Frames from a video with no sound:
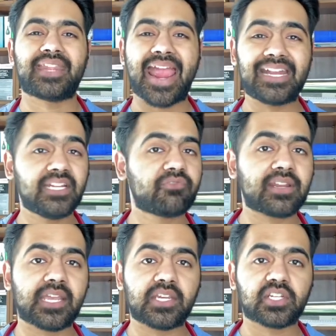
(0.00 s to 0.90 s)
any
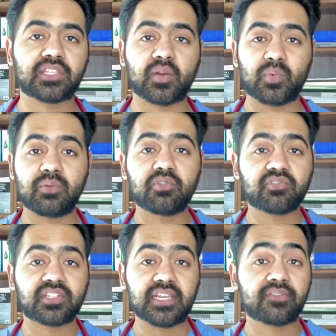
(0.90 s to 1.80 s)
radiation that we would
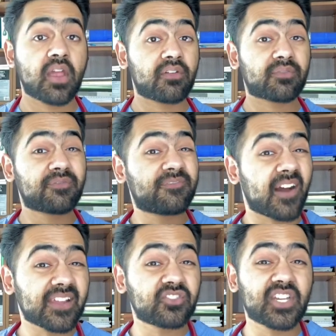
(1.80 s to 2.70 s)
receive from
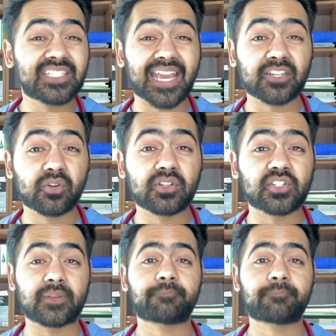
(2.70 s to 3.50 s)
5G technology.